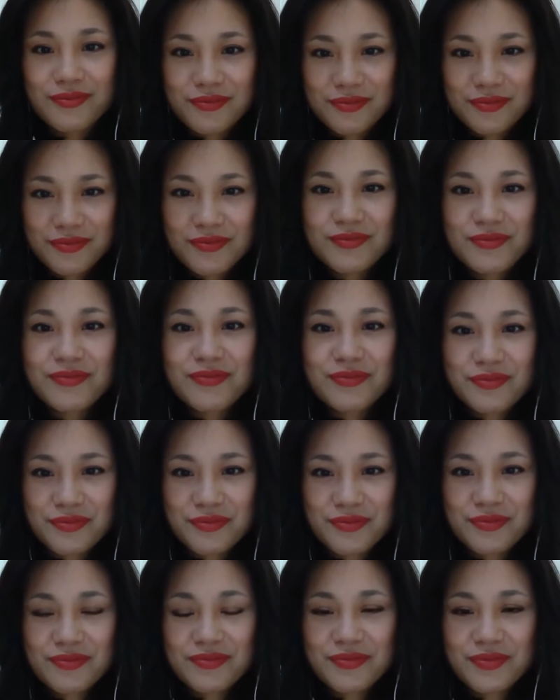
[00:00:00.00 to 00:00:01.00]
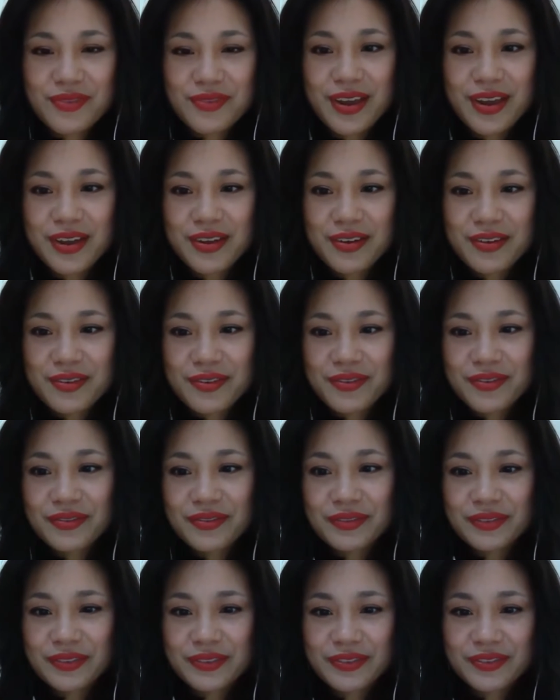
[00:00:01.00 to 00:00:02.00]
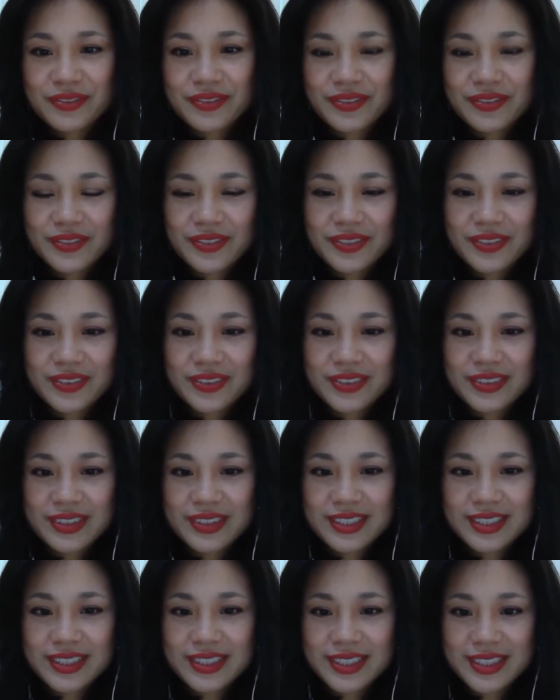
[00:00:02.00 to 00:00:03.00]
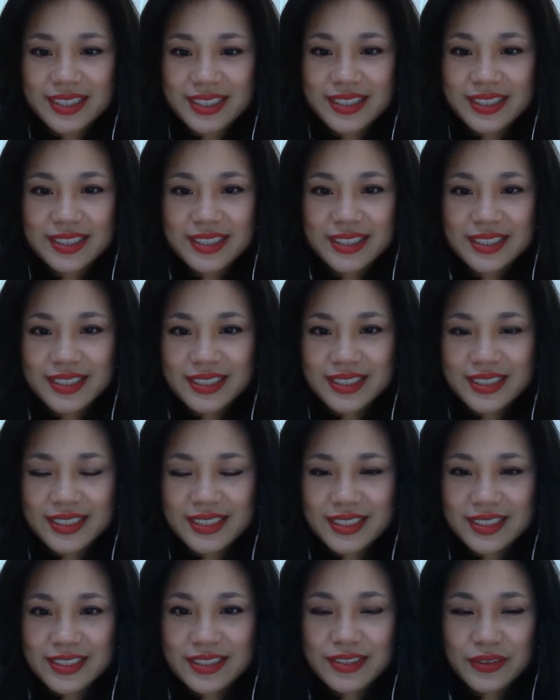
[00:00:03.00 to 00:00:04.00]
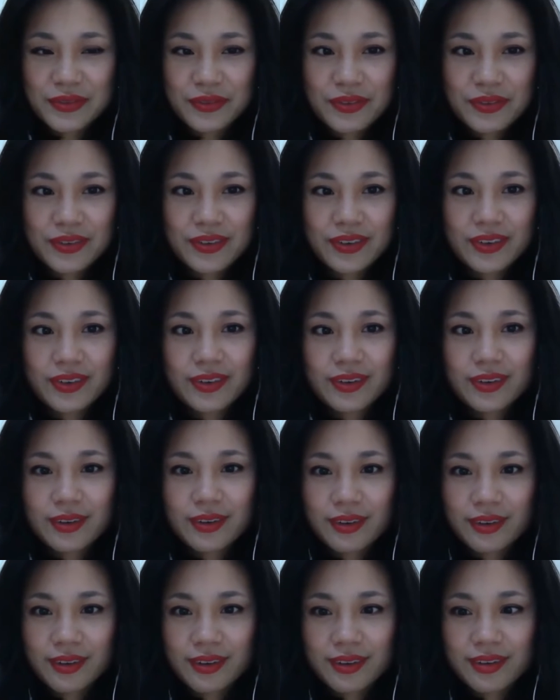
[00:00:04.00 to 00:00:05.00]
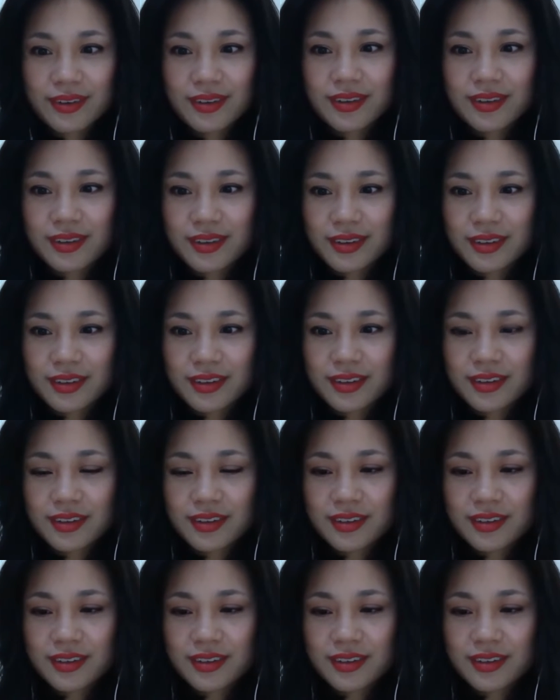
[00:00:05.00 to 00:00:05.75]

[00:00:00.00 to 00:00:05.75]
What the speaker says: (not speaking)